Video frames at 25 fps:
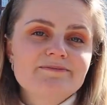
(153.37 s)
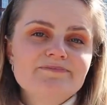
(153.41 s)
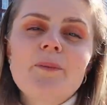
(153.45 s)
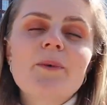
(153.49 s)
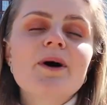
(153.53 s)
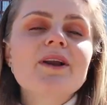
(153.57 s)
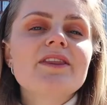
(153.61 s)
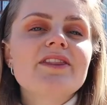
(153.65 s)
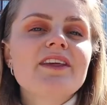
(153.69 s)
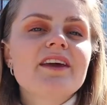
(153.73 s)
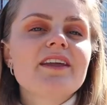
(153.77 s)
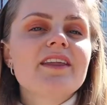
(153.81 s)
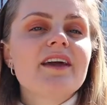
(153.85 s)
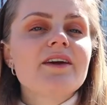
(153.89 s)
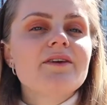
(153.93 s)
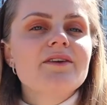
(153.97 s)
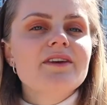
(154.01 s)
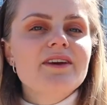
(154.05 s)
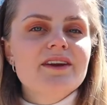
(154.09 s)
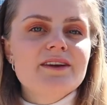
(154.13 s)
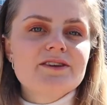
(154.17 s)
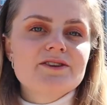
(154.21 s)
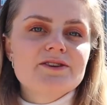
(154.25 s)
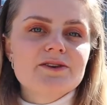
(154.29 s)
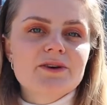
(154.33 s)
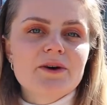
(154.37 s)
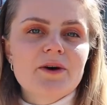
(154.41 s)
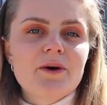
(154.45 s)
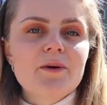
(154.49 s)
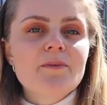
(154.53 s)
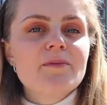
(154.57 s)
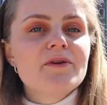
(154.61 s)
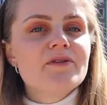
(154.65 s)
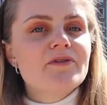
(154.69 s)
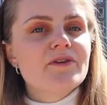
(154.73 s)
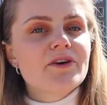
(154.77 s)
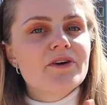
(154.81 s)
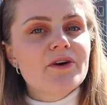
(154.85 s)
One thing that you need to know
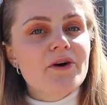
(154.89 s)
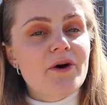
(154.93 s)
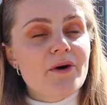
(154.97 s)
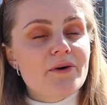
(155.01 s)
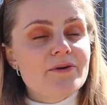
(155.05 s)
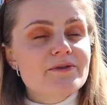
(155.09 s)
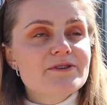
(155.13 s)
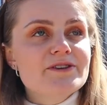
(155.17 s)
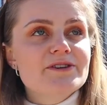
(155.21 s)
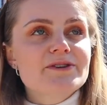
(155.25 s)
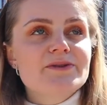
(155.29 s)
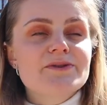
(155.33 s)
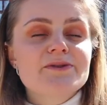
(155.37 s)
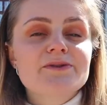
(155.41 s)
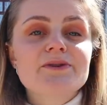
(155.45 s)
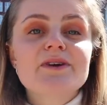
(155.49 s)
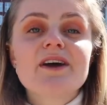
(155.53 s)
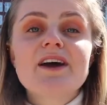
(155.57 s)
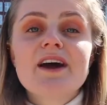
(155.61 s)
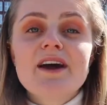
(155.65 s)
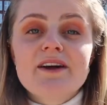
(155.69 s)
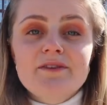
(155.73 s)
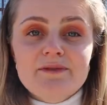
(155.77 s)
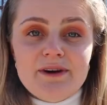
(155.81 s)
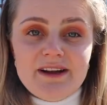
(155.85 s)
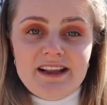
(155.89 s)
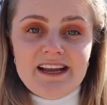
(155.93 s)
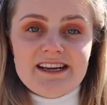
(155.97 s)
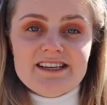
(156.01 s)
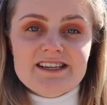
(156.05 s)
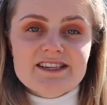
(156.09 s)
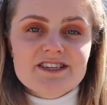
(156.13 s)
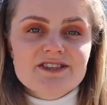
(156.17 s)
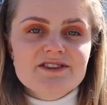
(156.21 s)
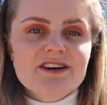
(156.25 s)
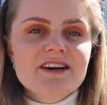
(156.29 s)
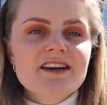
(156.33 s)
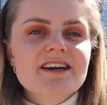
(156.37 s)
before you go to red light
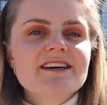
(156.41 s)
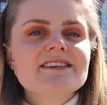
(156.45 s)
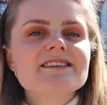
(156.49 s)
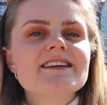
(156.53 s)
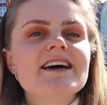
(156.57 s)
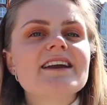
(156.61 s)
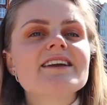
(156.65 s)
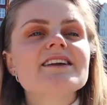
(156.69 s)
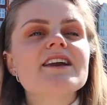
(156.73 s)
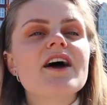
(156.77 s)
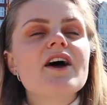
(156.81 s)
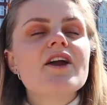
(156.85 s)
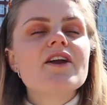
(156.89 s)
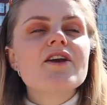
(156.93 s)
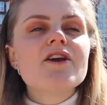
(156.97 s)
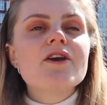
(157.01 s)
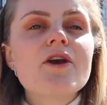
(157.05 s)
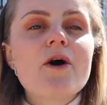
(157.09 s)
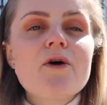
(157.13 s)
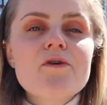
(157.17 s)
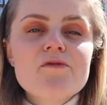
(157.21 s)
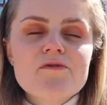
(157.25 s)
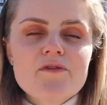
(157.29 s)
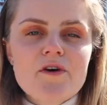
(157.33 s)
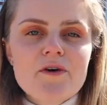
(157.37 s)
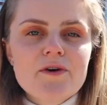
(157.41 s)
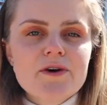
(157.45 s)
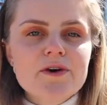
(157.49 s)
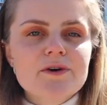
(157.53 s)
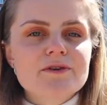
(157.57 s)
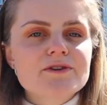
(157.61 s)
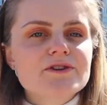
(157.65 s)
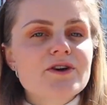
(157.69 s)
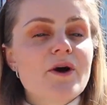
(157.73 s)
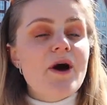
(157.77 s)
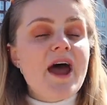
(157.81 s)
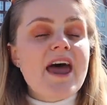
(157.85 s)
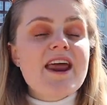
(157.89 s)
district is that no
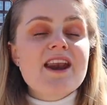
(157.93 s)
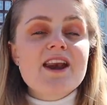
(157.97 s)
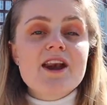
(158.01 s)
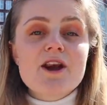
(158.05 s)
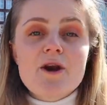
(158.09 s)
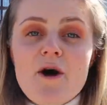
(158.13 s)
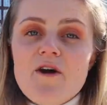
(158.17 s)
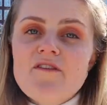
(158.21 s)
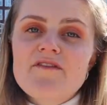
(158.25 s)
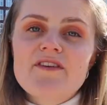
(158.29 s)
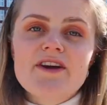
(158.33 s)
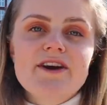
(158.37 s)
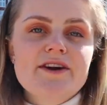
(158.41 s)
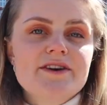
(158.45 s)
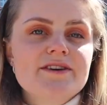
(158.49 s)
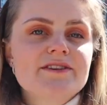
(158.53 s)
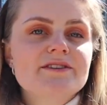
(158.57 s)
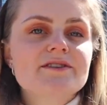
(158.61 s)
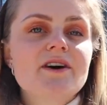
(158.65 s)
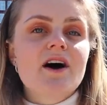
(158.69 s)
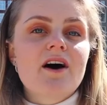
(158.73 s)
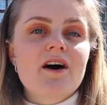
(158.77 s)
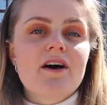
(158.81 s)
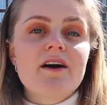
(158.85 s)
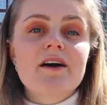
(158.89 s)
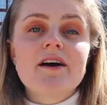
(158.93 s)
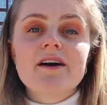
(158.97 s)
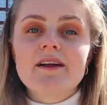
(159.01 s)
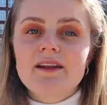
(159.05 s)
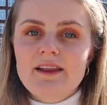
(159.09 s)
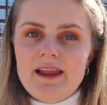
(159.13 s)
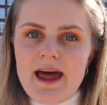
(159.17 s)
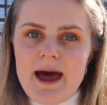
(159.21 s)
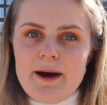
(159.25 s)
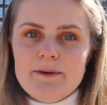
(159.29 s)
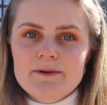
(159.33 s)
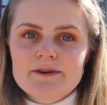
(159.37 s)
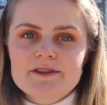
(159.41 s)
photos and no videos are
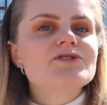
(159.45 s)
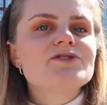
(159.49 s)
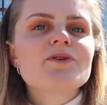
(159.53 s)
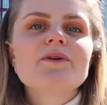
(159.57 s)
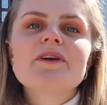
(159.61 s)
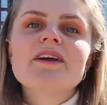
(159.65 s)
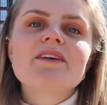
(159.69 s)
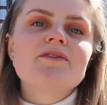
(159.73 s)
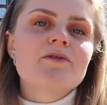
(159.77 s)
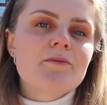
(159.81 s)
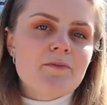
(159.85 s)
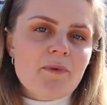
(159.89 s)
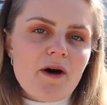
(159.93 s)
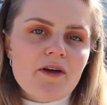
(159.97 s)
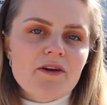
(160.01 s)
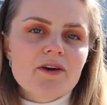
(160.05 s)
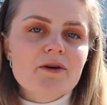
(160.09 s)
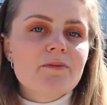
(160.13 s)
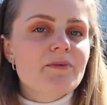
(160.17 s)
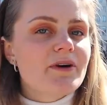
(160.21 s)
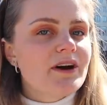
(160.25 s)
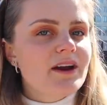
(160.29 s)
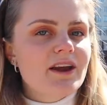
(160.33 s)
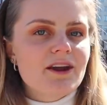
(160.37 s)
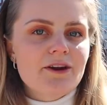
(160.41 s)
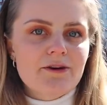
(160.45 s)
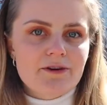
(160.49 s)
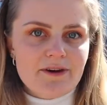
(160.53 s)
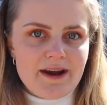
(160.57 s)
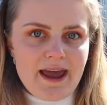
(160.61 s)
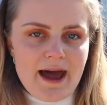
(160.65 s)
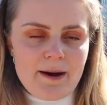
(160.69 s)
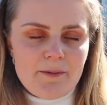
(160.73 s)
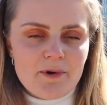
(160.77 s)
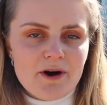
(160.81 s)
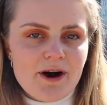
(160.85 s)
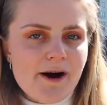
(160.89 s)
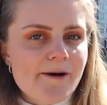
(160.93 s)
allowed. Don't even bother bringing your
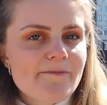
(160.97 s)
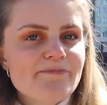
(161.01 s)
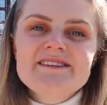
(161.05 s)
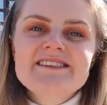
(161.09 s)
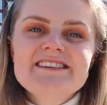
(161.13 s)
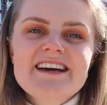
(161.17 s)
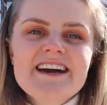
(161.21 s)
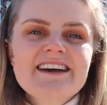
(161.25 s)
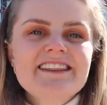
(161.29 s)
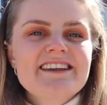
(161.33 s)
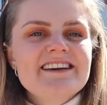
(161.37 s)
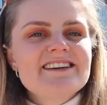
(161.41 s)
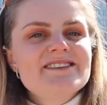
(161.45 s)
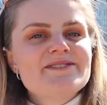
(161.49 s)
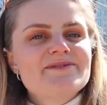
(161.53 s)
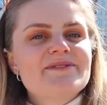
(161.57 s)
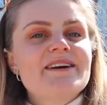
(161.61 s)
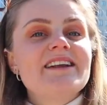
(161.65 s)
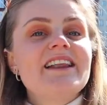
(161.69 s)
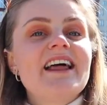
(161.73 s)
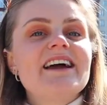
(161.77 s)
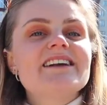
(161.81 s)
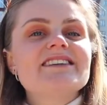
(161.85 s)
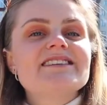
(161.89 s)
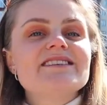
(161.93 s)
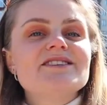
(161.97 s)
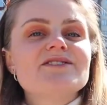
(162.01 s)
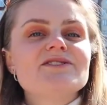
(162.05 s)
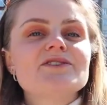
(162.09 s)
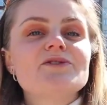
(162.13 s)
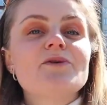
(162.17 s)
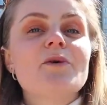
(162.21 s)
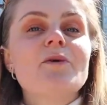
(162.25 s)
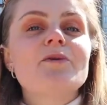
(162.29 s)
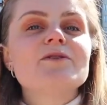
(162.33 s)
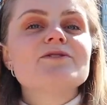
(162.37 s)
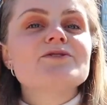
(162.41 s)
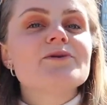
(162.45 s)
camera. Beside this, red light
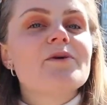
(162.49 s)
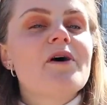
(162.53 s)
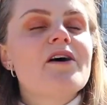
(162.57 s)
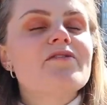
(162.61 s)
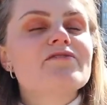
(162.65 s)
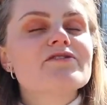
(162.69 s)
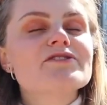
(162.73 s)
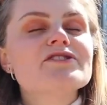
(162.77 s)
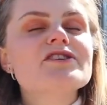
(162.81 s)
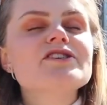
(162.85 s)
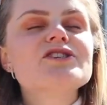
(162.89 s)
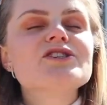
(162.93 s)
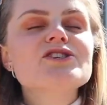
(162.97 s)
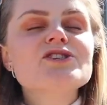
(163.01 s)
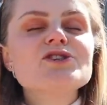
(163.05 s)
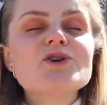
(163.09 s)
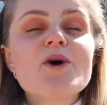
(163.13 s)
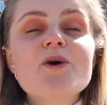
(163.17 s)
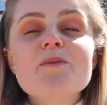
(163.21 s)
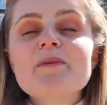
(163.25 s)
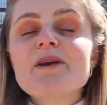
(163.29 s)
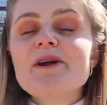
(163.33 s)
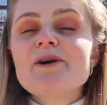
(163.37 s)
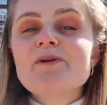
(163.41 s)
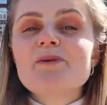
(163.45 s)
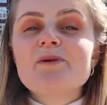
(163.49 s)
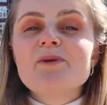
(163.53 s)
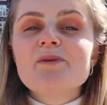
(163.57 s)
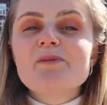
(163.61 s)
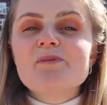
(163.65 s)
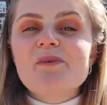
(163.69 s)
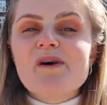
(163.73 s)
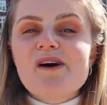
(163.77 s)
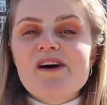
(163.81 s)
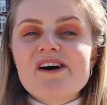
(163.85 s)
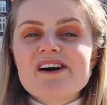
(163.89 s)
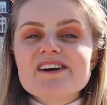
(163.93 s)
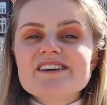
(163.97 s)
district also offers so many cool
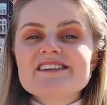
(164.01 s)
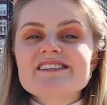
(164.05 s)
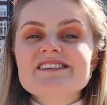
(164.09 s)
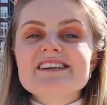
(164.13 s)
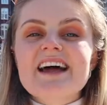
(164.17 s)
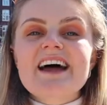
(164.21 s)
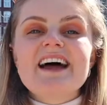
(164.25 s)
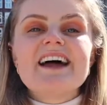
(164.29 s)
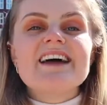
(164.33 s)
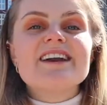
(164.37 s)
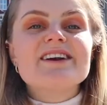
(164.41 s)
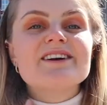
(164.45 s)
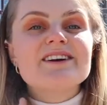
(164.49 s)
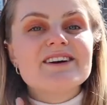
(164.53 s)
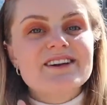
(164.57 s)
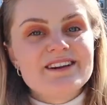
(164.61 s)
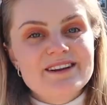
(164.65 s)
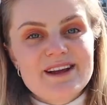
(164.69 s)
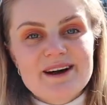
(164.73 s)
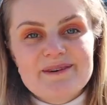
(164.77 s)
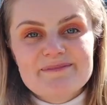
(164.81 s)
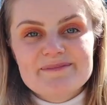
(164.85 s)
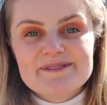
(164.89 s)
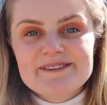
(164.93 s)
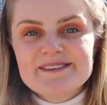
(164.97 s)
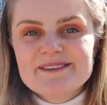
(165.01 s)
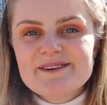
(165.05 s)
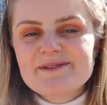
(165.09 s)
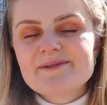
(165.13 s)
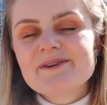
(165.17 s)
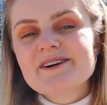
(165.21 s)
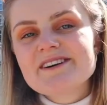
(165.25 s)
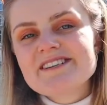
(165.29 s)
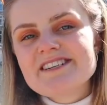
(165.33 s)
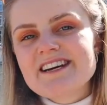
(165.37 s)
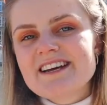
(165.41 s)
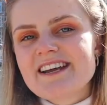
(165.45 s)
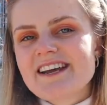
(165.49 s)
bars and clubs, so
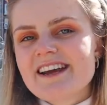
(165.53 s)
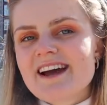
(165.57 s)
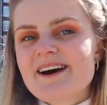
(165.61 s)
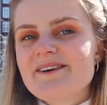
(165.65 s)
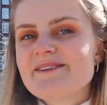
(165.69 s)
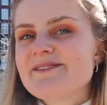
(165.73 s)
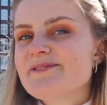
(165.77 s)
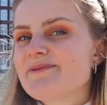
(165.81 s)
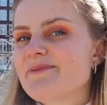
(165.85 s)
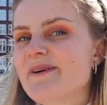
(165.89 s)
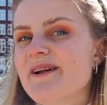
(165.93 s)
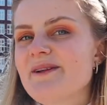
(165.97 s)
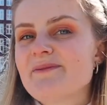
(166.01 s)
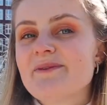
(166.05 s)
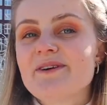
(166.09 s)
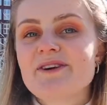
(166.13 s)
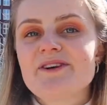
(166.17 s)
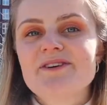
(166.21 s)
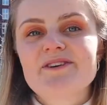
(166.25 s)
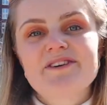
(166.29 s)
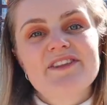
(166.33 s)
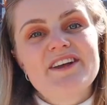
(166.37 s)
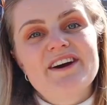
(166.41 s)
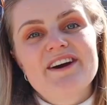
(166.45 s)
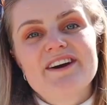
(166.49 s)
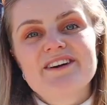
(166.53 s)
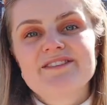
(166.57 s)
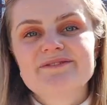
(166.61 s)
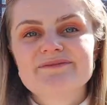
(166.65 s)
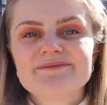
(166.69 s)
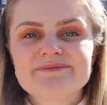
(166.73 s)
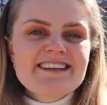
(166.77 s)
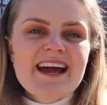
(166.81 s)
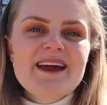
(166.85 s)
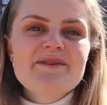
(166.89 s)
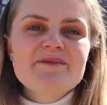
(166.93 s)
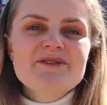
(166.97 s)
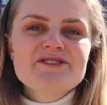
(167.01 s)
worth checking out as well when you're there.
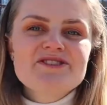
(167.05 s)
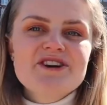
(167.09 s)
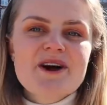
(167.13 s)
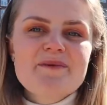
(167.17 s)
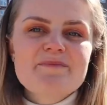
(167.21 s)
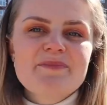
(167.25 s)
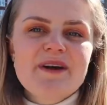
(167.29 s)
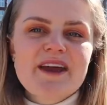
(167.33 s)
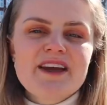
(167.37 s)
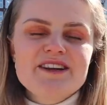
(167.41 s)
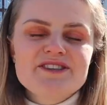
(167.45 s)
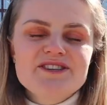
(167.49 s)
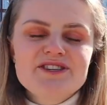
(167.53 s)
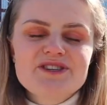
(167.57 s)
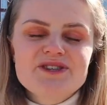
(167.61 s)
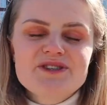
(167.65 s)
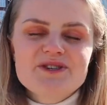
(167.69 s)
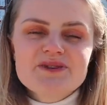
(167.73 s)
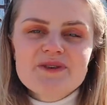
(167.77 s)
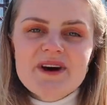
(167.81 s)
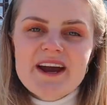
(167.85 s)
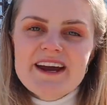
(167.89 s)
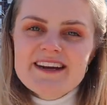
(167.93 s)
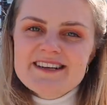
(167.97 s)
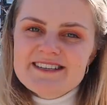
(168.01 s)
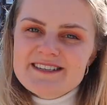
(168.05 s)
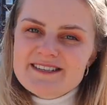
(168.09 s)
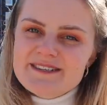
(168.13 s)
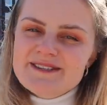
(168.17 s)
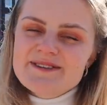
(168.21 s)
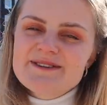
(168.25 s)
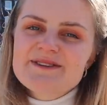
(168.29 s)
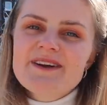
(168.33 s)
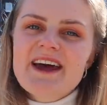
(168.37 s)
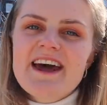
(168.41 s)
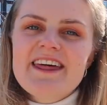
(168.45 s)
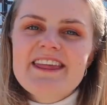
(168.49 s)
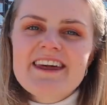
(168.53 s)
Then we're jumping straight
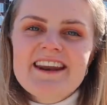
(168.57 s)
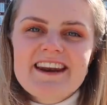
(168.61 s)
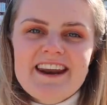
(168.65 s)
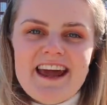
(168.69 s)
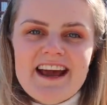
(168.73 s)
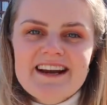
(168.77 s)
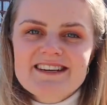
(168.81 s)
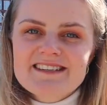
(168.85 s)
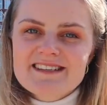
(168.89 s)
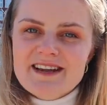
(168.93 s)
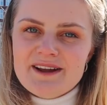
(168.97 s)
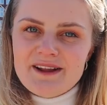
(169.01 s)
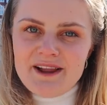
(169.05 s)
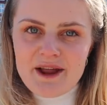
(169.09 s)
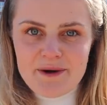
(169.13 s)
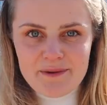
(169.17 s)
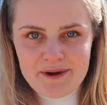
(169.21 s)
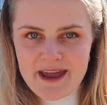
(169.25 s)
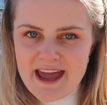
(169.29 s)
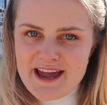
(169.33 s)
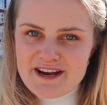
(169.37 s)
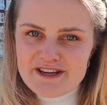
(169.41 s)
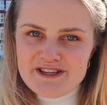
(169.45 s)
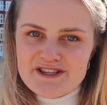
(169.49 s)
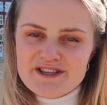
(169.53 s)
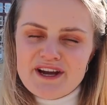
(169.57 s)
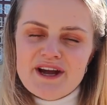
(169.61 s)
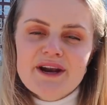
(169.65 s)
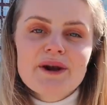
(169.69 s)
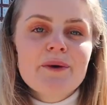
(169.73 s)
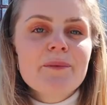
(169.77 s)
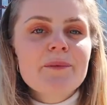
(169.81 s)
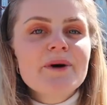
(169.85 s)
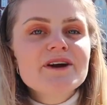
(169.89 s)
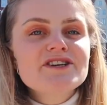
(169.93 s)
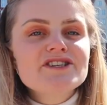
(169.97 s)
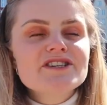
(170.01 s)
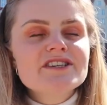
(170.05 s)
to the next
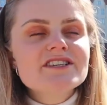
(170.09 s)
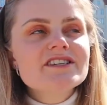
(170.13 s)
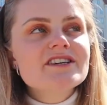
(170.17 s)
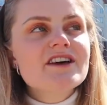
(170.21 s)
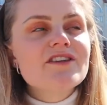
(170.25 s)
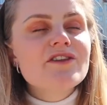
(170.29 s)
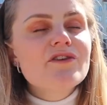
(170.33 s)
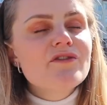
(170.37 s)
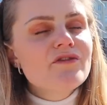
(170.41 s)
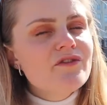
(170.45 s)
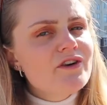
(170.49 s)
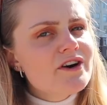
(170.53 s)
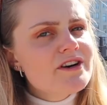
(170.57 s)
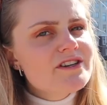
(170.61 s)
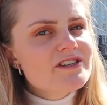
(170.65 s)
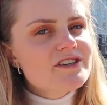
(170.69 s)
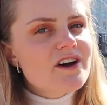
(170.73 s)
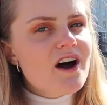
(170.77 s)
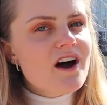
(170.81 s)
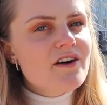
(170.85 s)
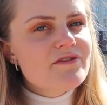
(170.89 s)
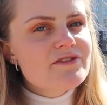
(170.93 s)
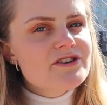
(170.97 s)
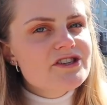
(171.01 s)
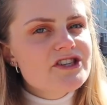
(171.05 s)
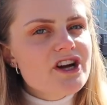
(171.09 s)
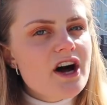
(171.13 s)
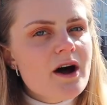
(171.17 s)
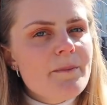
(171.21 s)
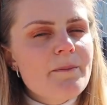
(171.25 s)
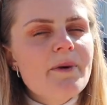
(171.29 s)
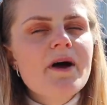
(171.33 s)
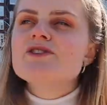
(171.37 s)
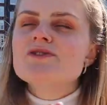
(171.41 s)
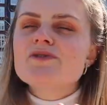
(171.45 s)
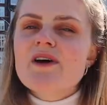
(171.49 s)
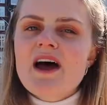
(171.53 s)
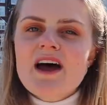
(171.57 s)
location, which is the first coffee
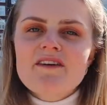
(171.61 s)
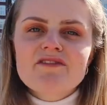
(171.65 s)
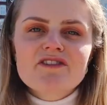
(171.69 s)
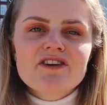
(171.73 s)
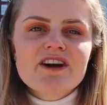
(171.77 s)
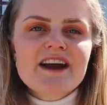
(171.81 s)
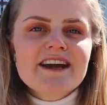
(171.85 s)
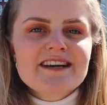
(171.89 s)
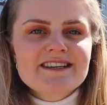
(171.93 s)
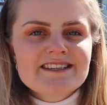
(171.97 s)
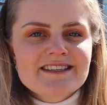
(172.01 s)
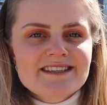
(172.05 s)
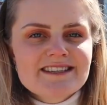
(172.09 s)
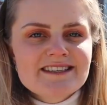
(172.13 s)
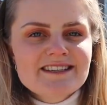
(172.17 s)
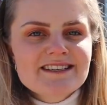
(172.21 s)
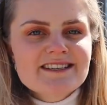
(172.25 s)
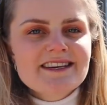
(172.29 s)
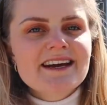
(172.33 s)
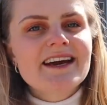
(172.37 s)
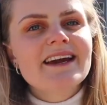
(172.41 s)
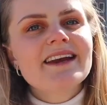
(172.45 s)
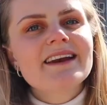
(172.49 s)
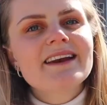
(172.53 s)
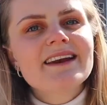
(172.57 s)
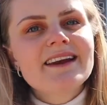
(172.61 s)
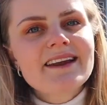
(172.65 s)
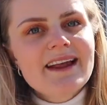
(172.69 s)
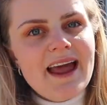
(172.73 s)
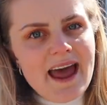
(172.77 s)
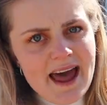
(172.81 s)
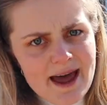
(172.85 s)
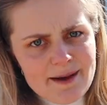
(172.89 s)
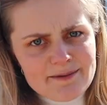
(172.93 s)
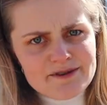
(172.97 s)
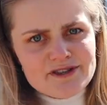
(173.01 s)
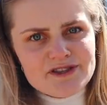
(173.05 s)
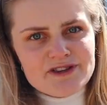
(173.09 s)
shop to ever exist in
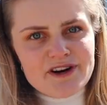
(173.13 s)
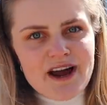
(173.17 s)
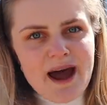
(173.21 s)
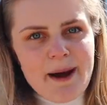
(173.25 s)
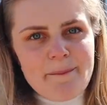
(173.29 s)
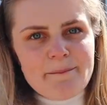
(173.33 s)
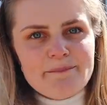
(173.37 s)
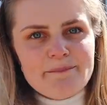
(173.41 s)
Amsterdam.